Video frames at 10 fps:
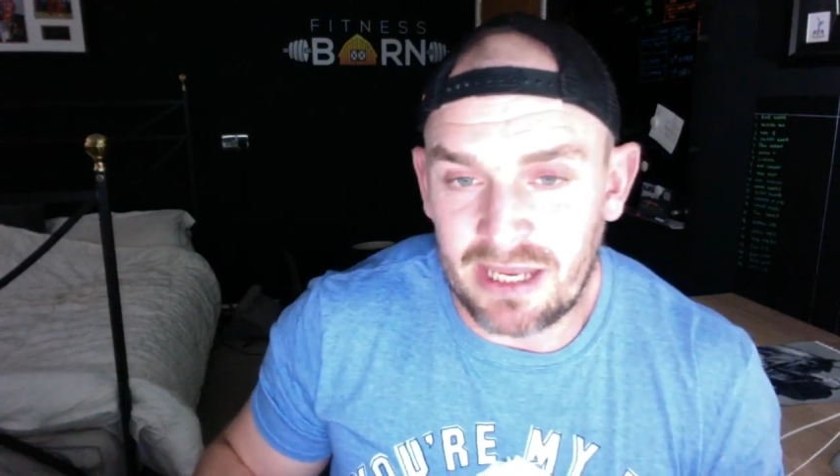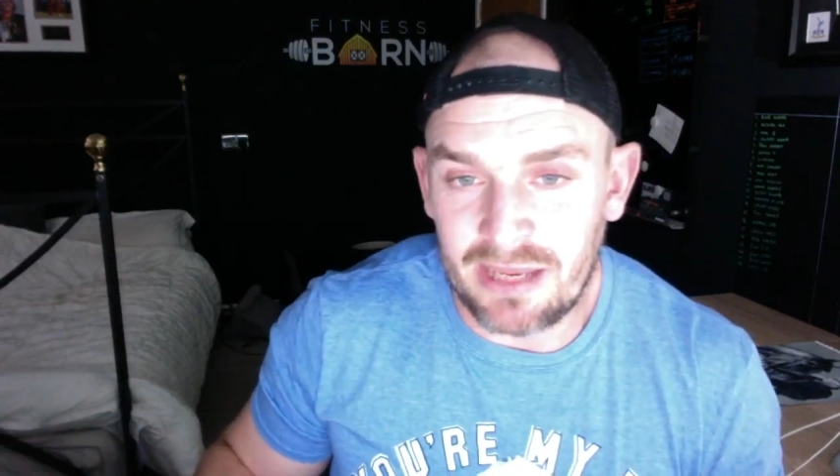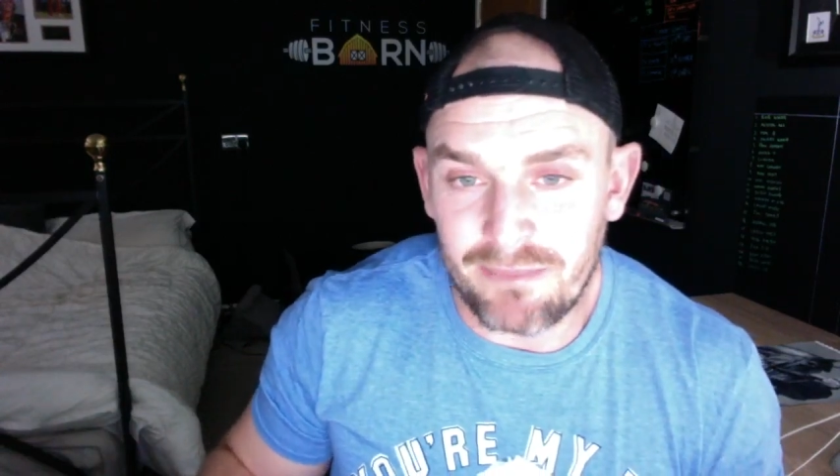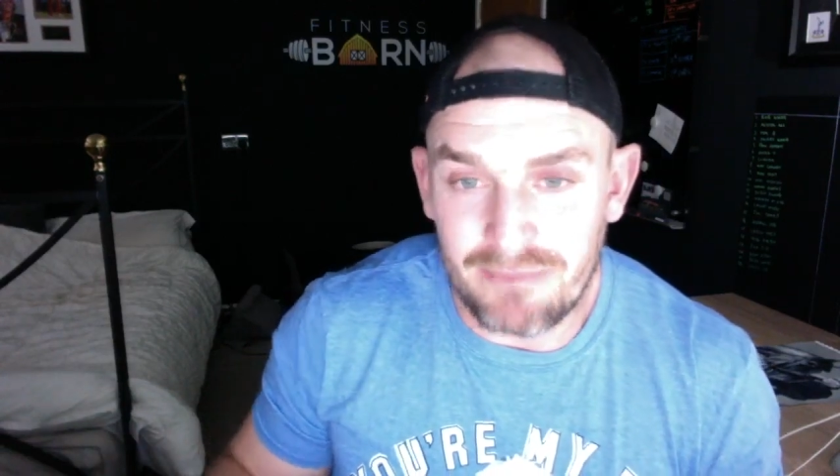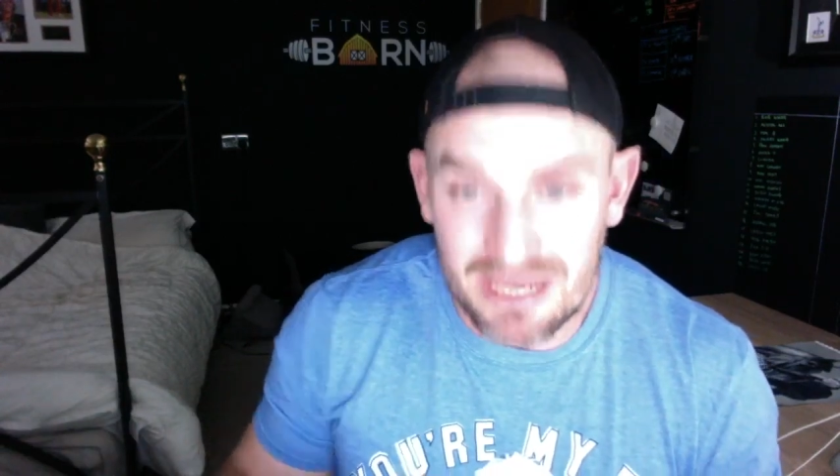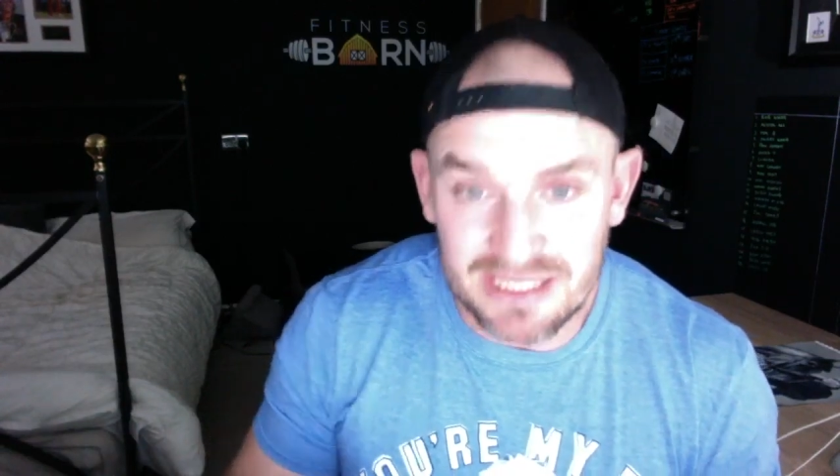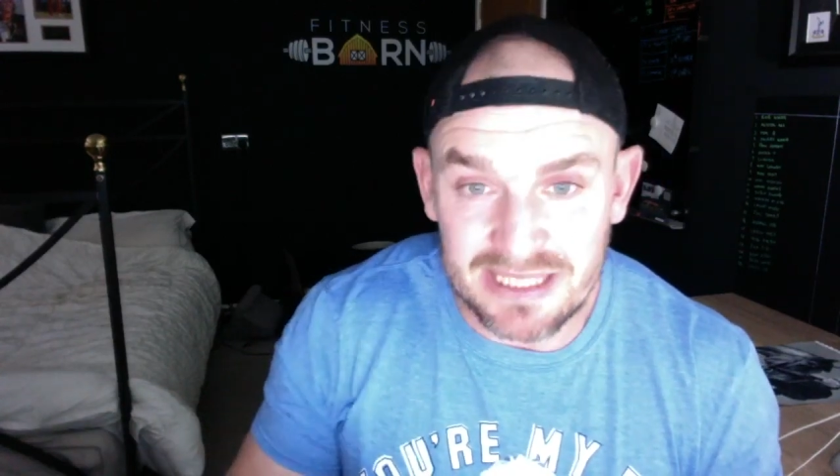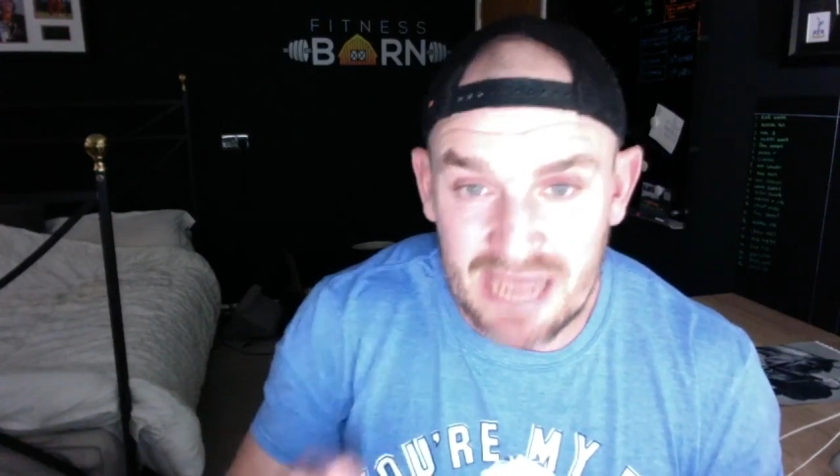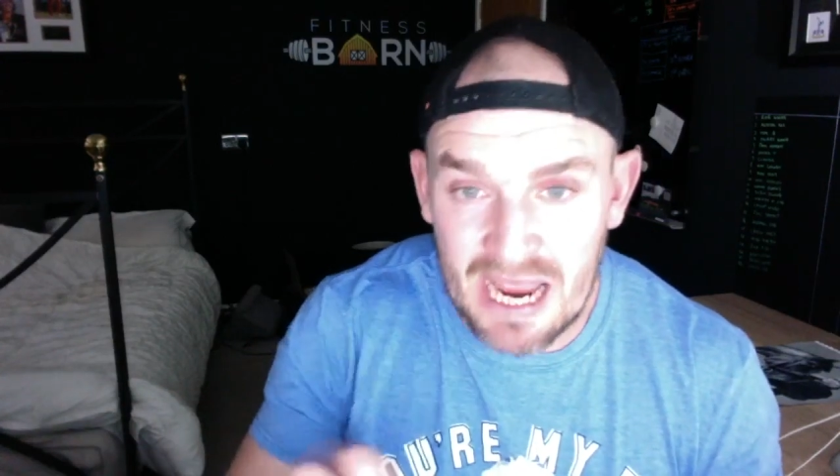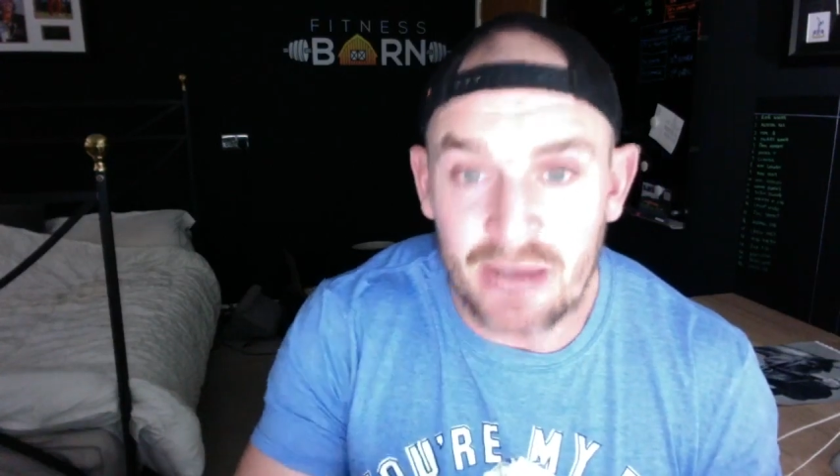It
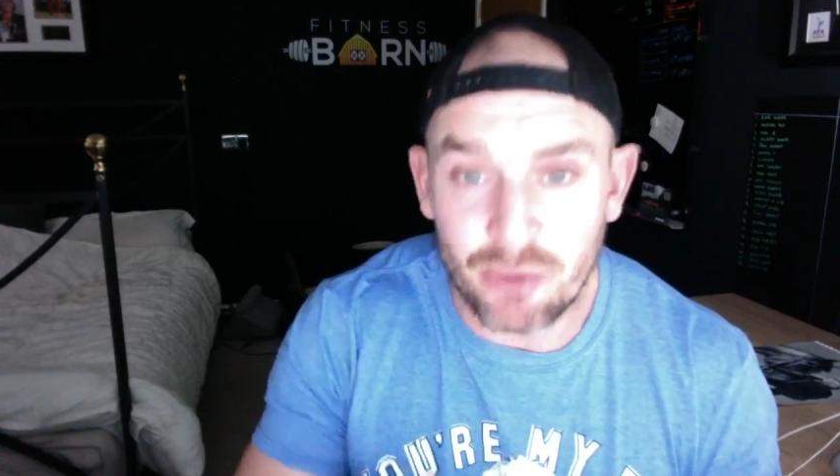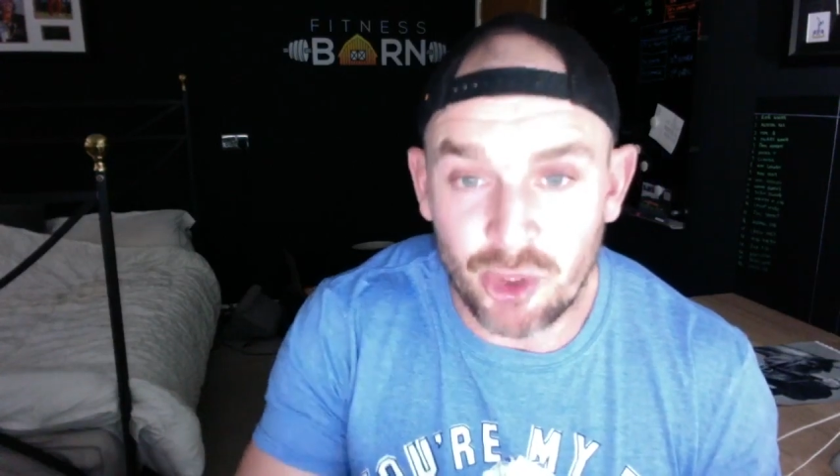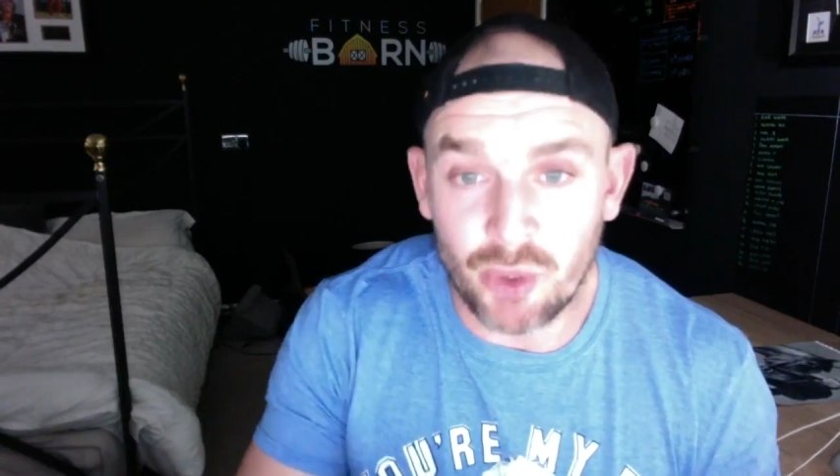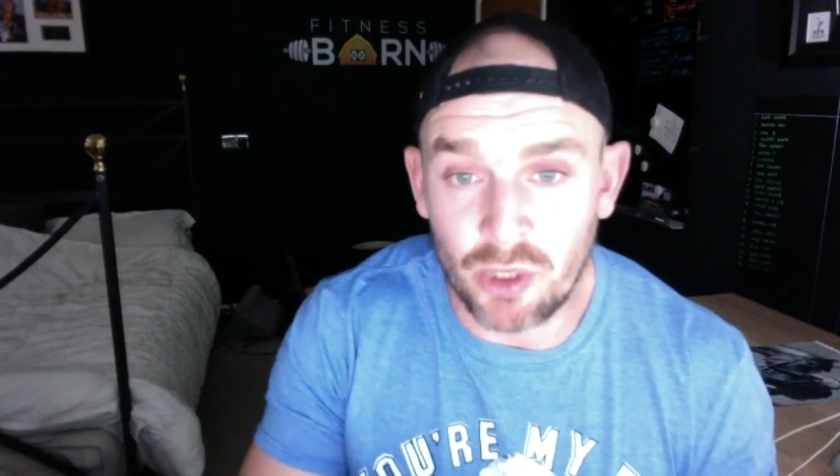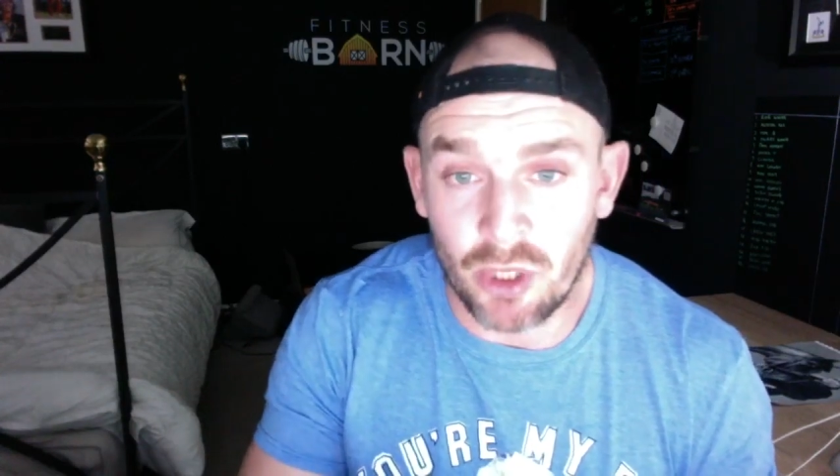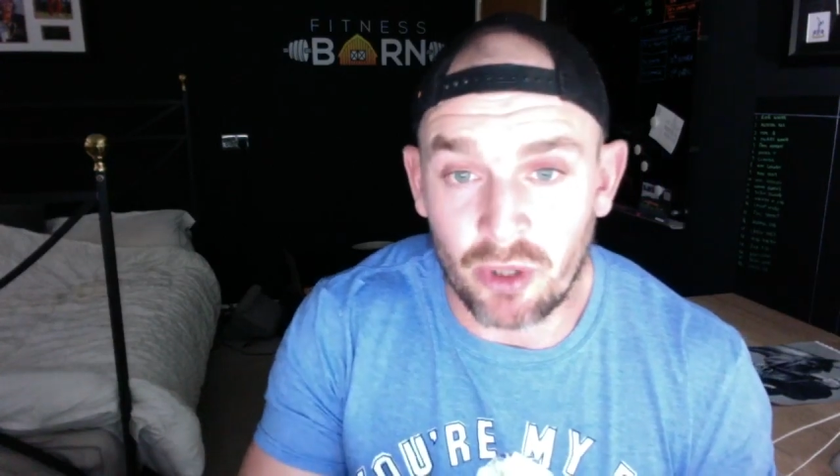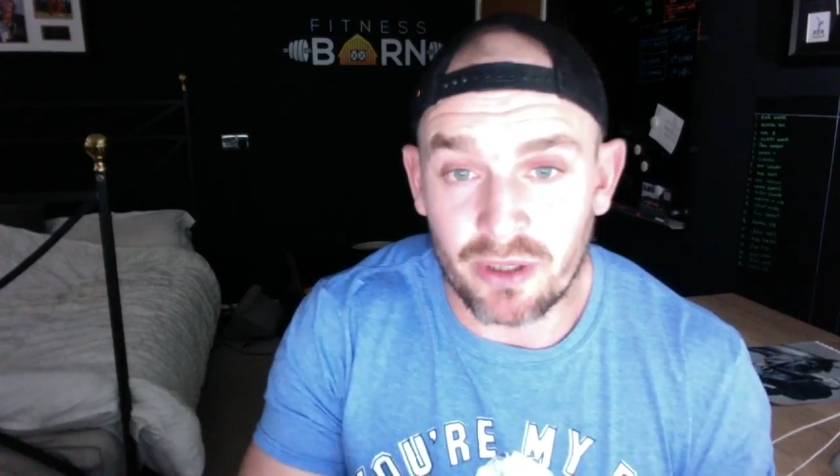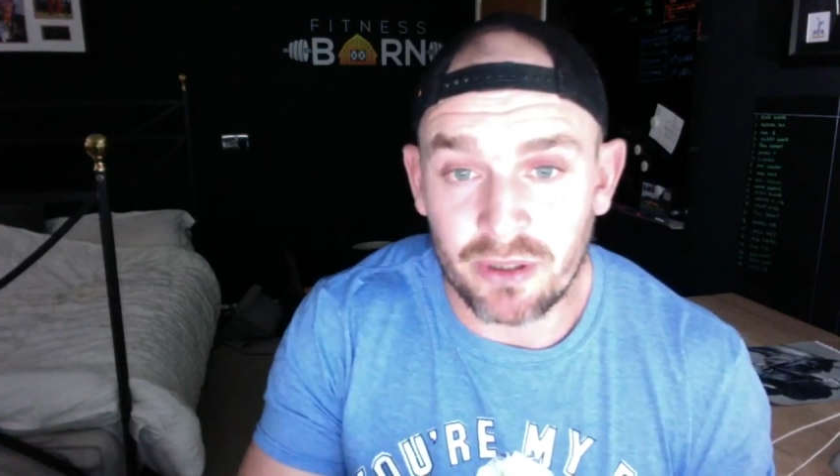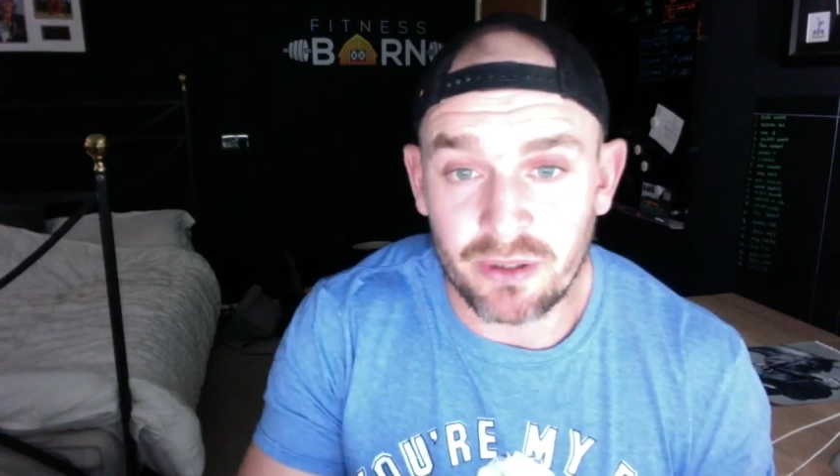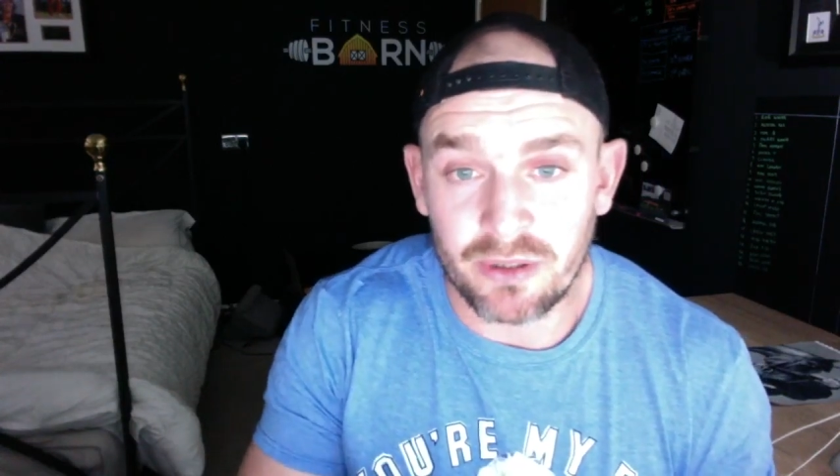matters how you look.